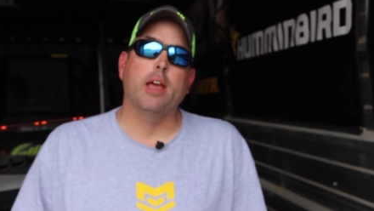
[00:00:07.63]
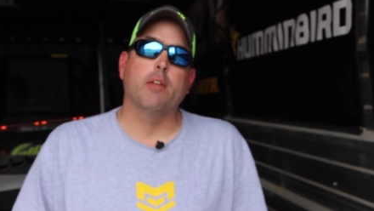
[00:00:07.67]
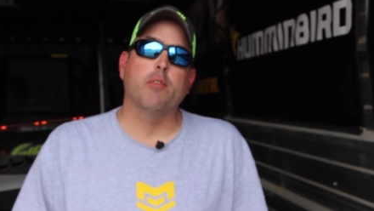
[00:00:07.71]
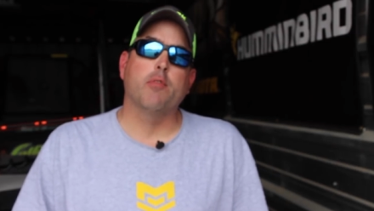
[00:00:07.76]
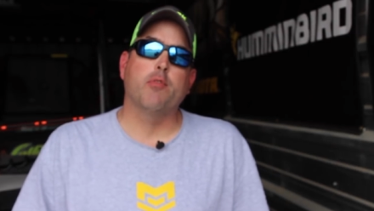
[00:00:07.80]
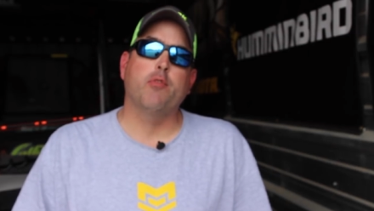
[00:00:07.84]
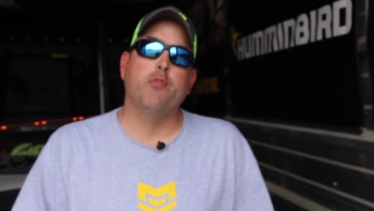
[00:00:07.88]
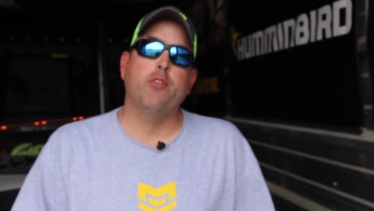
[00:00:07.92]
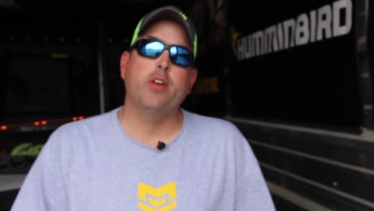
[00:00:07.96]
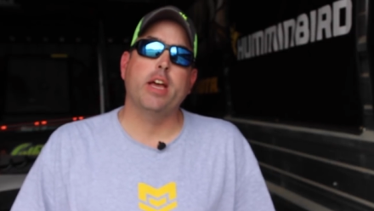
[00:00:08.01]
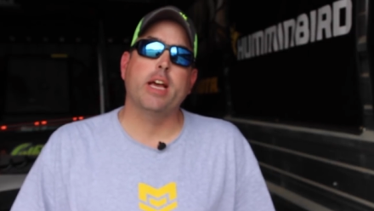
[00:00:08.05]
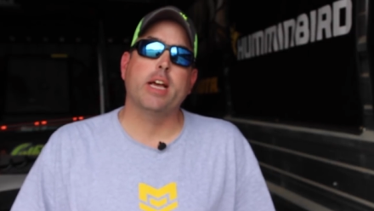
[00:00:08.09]
and
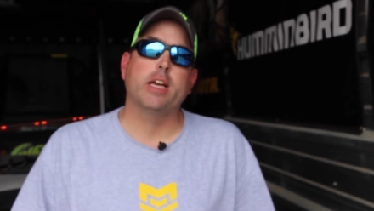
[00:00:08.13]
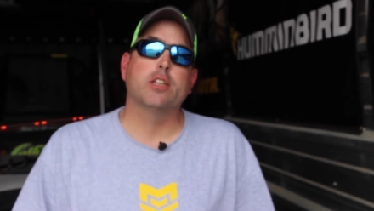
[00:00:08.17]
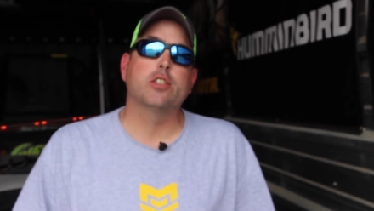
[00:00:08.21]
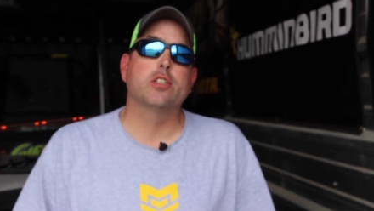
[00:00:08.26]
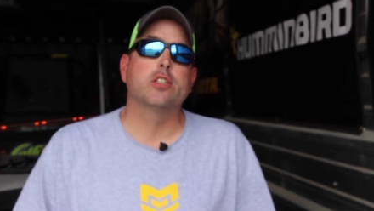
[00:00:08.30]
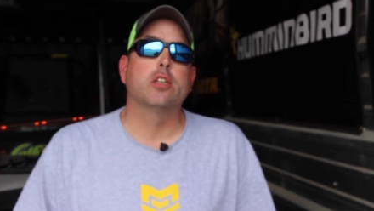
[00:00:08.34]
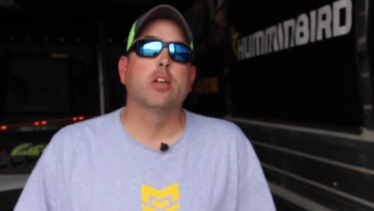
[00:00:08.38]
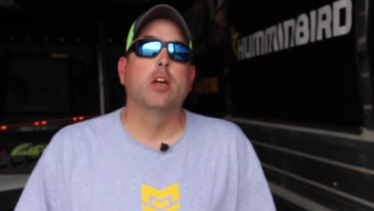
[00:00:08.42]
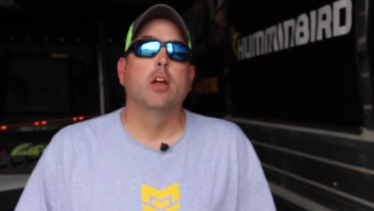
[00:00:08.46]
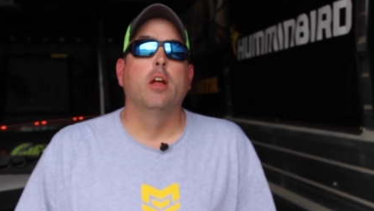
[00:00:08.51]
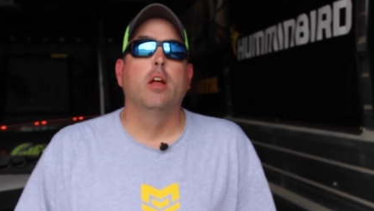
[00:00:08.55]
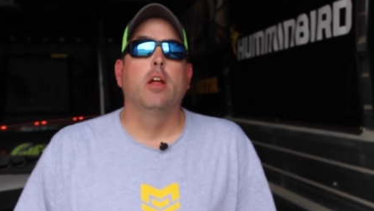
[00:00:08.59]

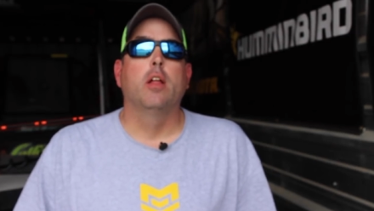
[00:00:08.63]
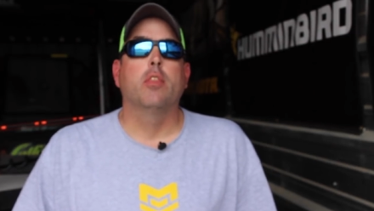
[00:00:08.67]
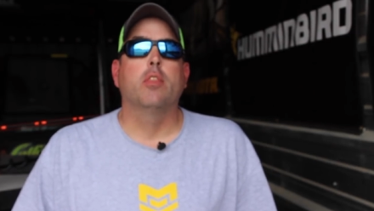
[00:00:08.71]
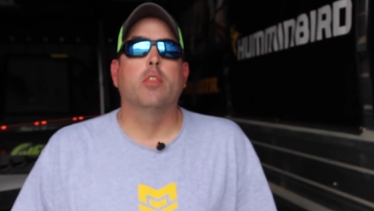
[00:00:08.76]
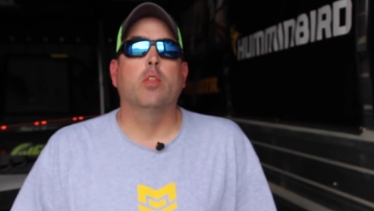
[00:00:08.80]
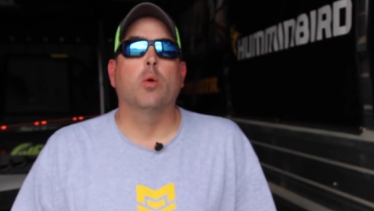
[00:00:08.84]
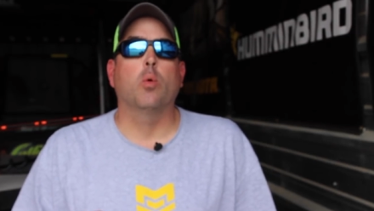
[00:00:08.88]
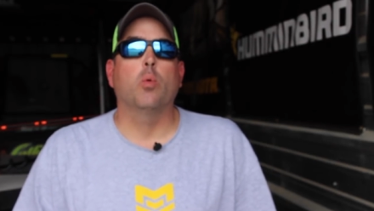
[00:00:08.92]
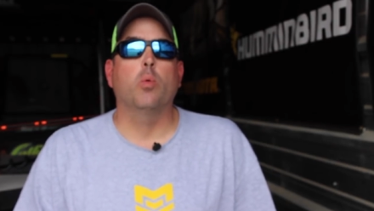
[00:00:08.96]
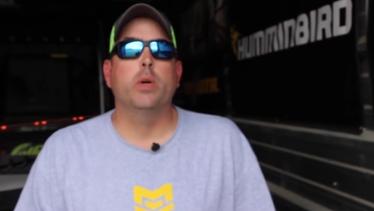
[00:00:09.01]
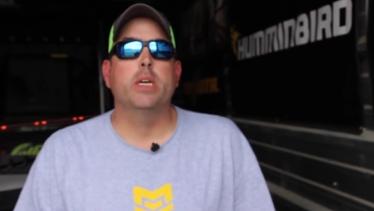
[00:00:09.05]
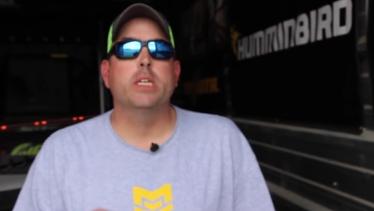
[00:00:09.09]
fish
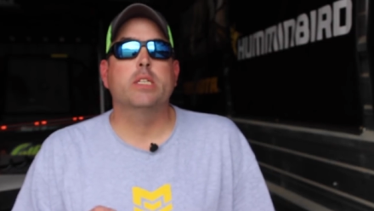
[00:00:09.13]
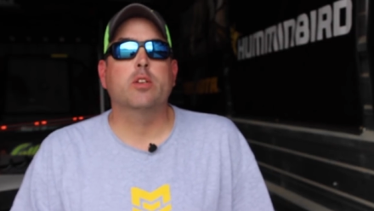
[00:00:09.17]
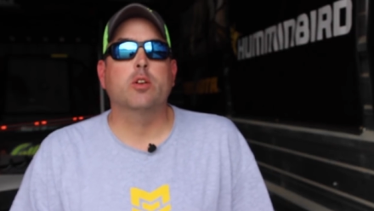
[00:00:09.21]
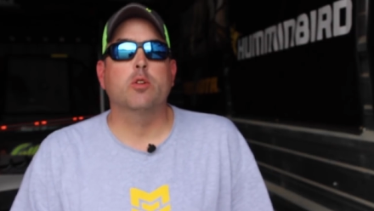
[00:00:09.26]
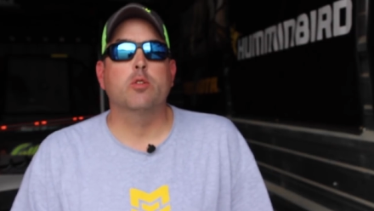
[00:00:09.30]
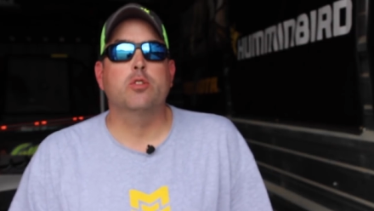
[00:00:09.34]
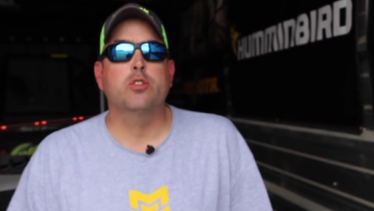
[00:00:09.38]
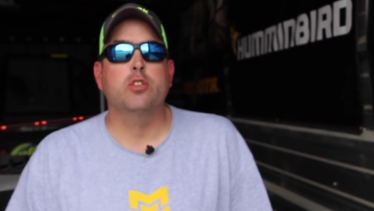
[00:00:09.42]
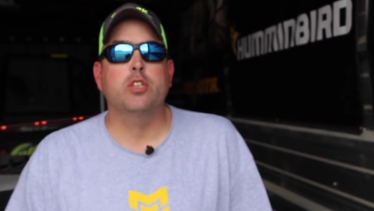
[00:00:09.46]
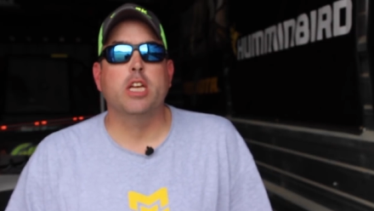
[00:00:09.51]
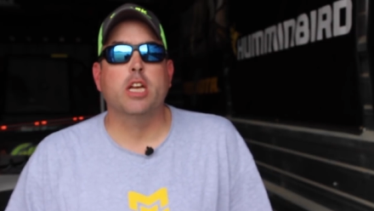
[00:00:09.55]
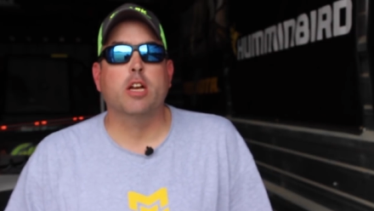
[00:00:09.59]
the
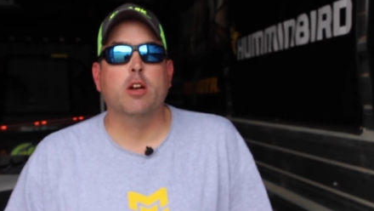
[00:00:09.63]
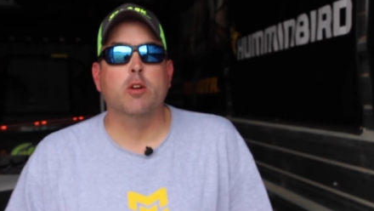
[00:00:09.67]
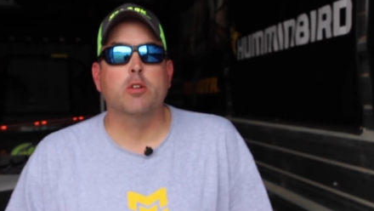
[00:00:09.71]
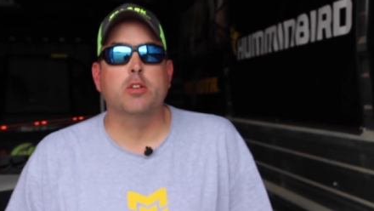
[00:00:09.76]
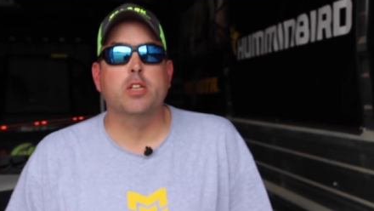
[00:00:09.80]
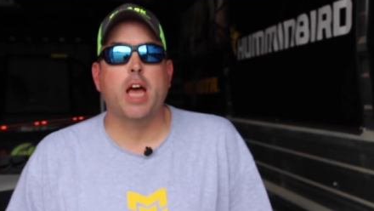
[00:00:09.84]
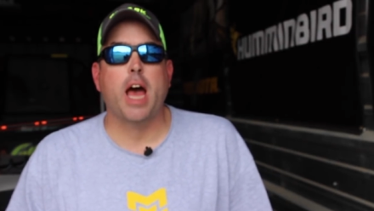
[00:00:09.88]
Whisker Seeker